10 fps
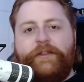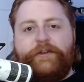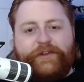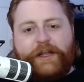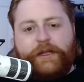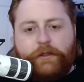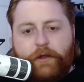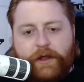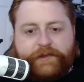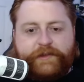And there's like
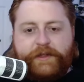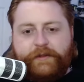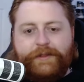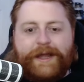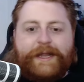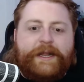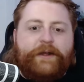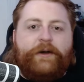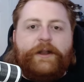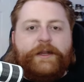glossy lighting
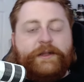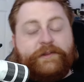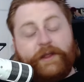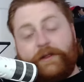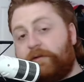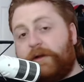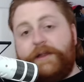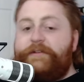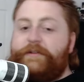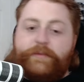on it. It's like
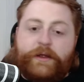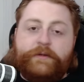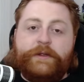crazy, bro.